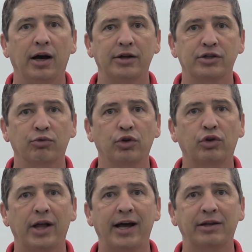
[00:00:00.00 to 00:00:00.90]
So real
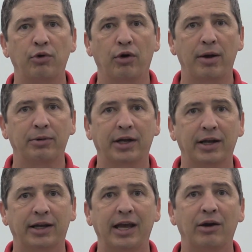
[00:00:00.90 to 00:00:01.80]
glad that we were able to get
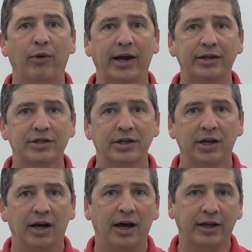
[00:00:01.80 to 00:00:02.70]
a King Ranch
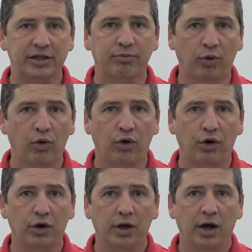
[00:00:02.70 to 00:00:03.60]

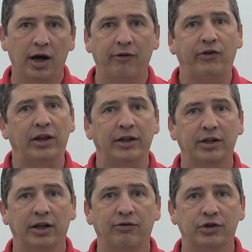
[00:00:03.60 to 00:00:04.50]
Explorer finally
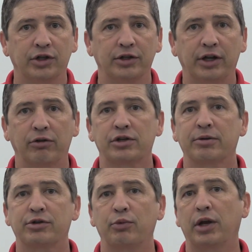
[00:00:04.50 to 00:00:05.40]
delivered to the
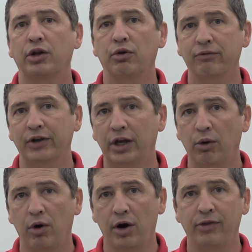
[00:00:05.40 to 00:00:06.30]
dealership so we can do a
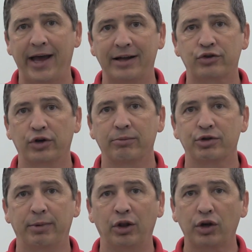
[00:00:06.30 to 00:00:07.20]
video on that trim.
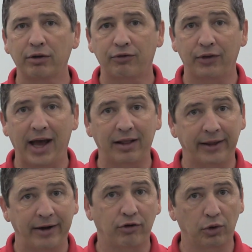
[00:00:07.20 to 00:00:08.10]
So be looking for that
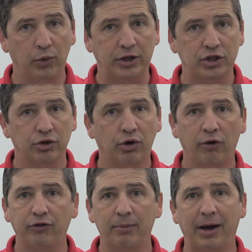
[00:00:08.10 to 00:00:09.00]
later in the week too.
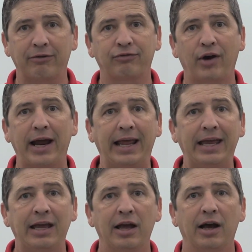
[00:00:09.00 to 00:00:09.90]
Hopefully by
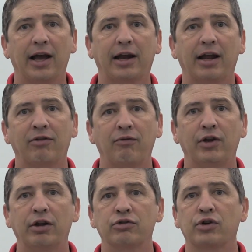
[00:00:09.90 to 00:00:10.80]
Friday I can have that
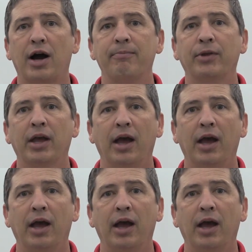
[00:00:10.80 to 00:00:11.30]
video drop.